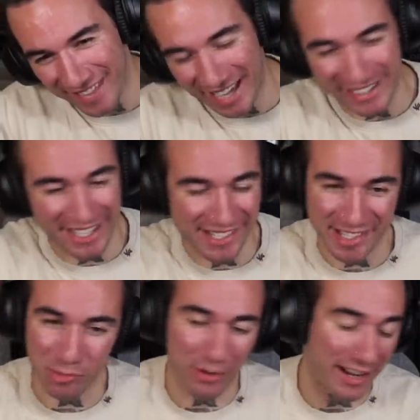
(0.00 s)
I gotta
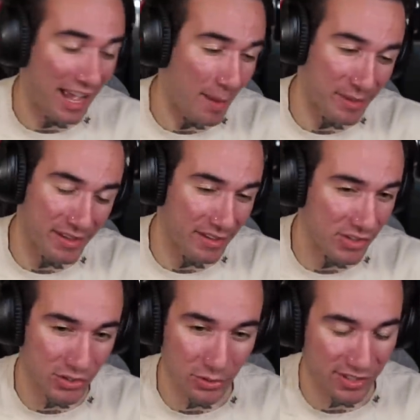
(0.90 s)
see what happened in
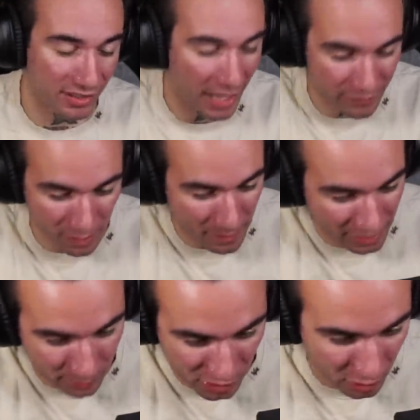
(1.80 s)
this dude's life to make
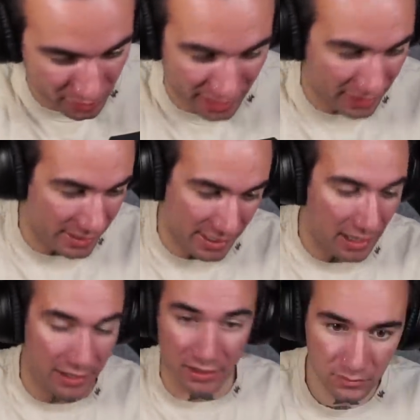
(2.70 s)
him so dead
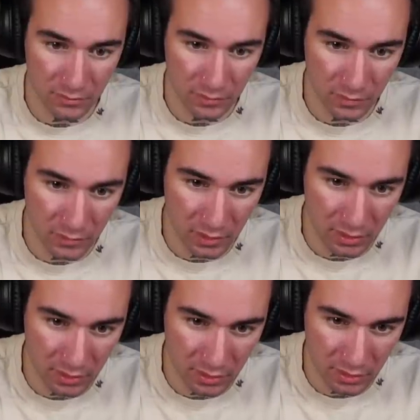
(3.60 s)
inside.
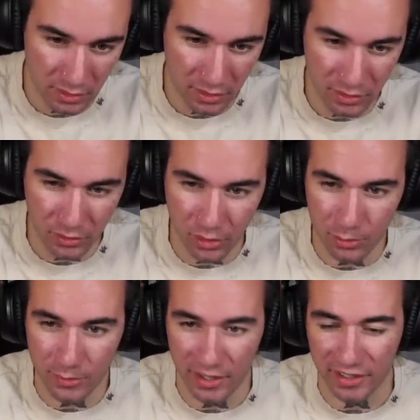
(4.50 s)
Oh
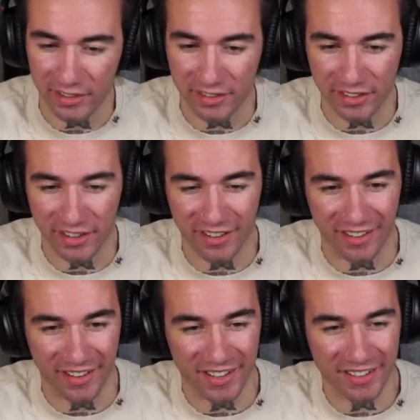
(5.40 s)
my
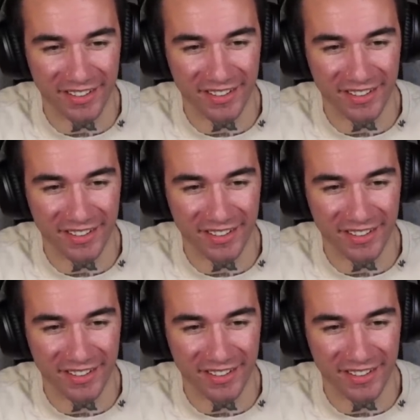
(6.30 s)
god.